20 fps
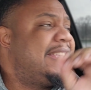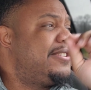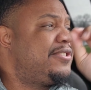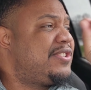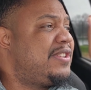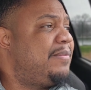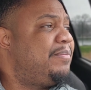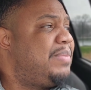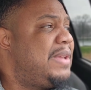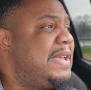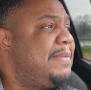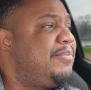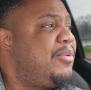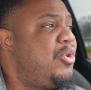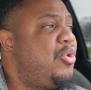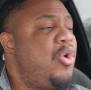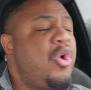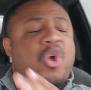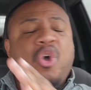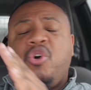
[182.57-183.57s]
There's some
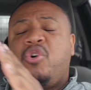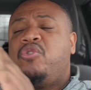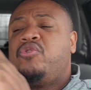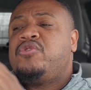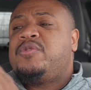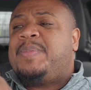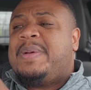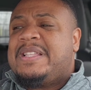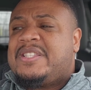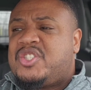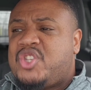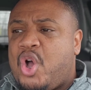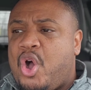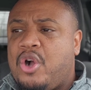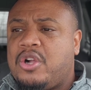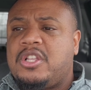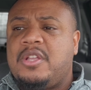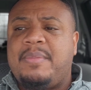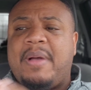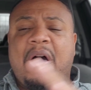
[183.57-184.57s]
people who's been
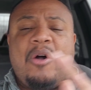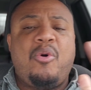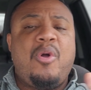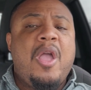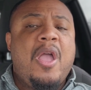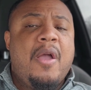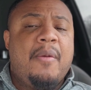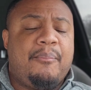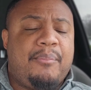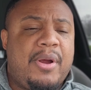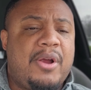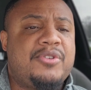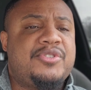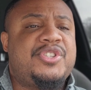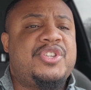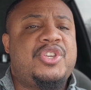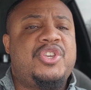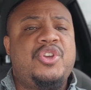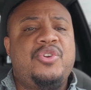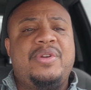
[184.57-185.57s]
talked about,
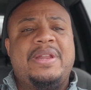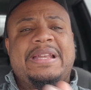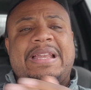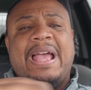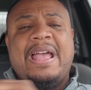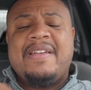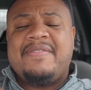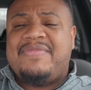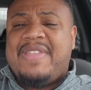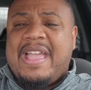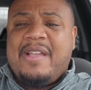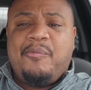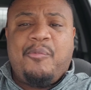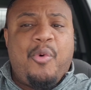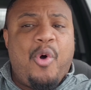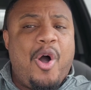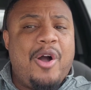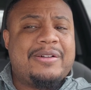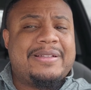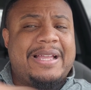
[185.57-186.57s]
persecuted. They
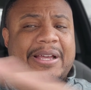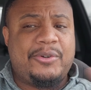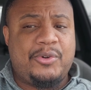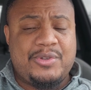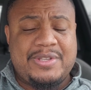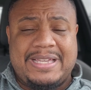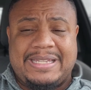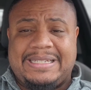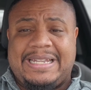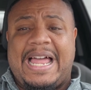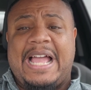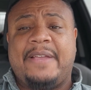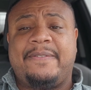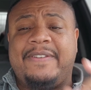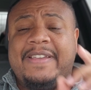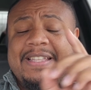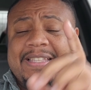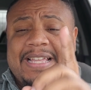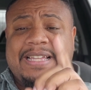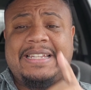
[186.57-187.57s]
walked out on your life.
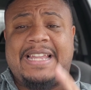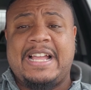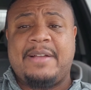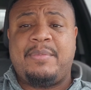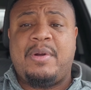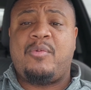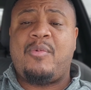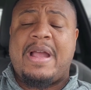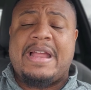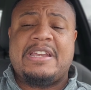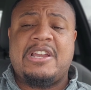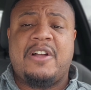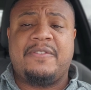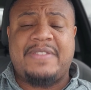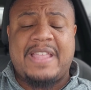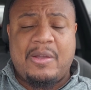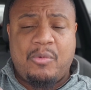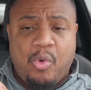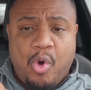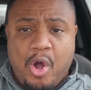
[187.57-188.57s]
Hit that like button right now if
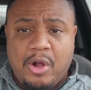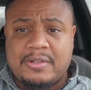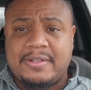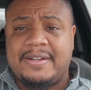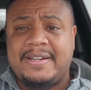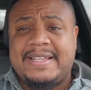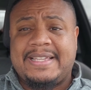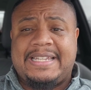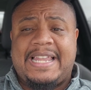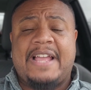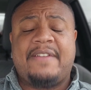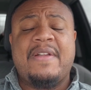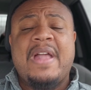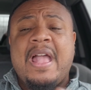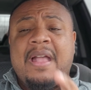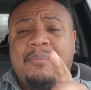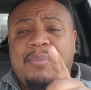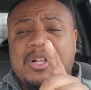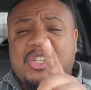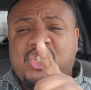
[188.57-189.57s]
they walked out on your
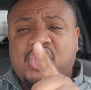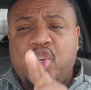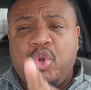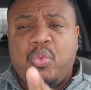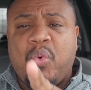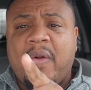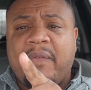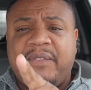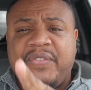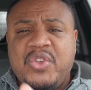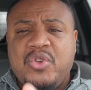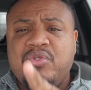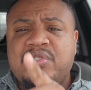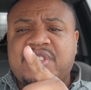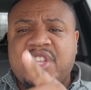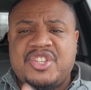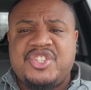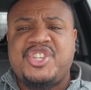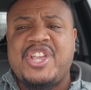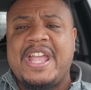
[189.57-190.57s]
life, but you refuse
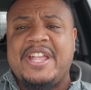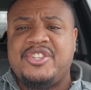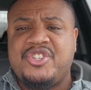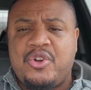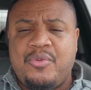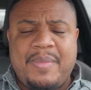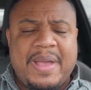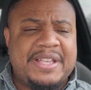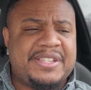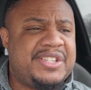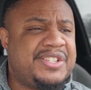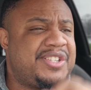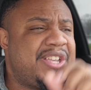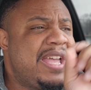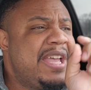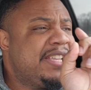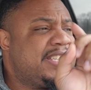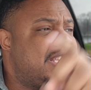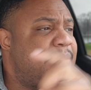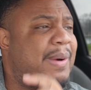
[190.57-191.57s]
to change your message.
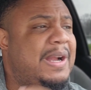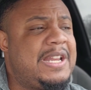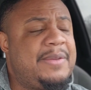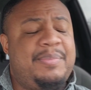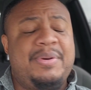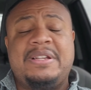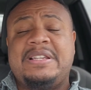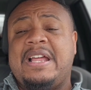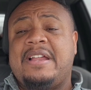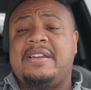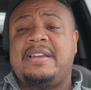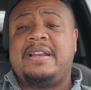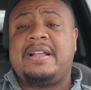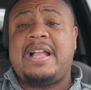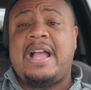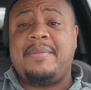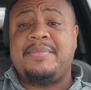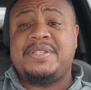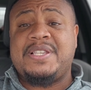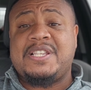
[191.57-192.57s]
Somebody put down in the
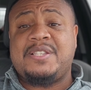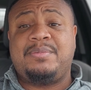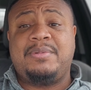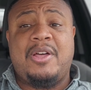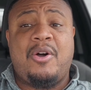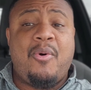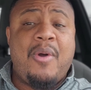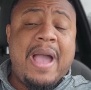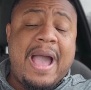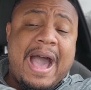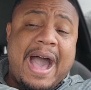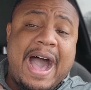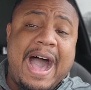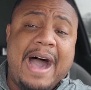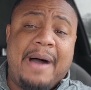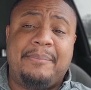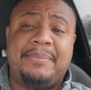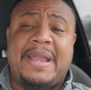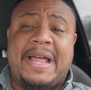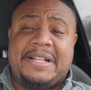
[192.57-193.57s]
comment section below,
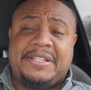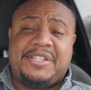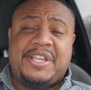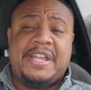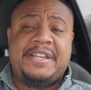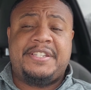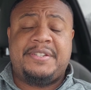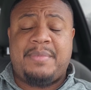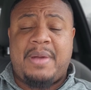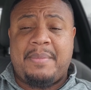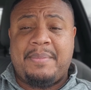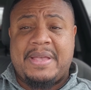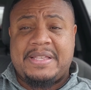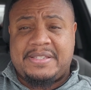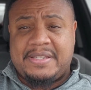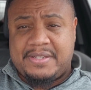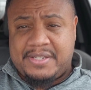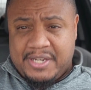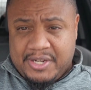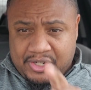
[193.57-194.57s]
I'm not changing my
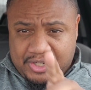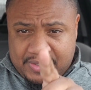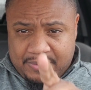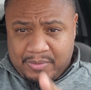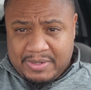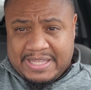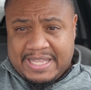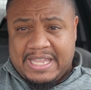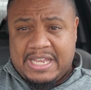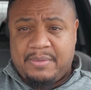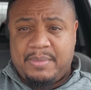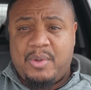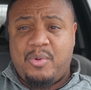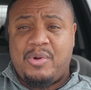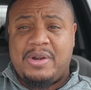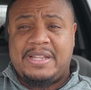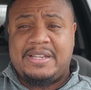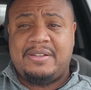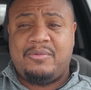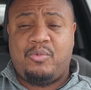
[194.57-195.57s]
message. Here's what the enemy
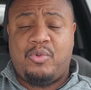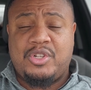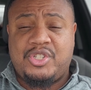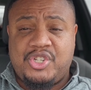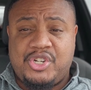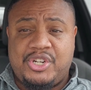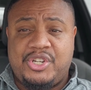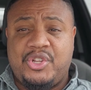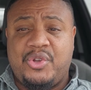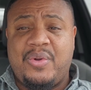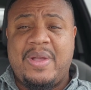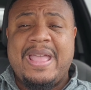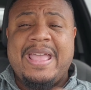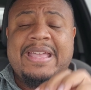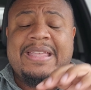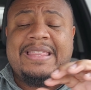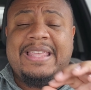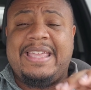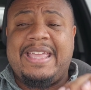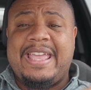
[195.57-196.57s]
want, wants you to do.
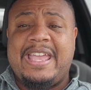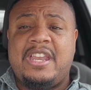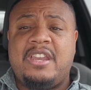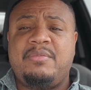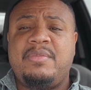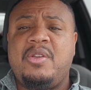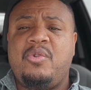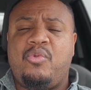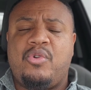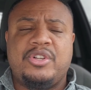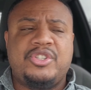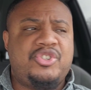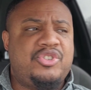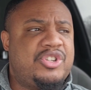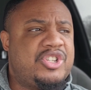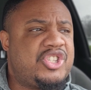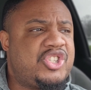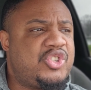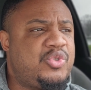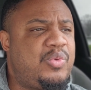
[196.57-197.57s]
The enemy wants you
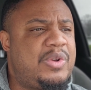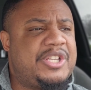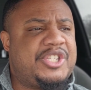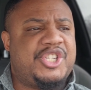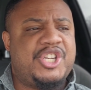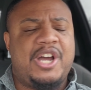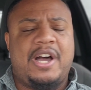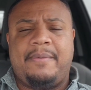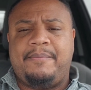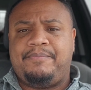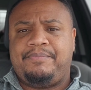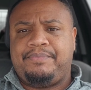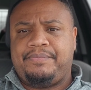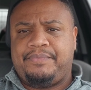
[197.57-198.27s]
to switch up.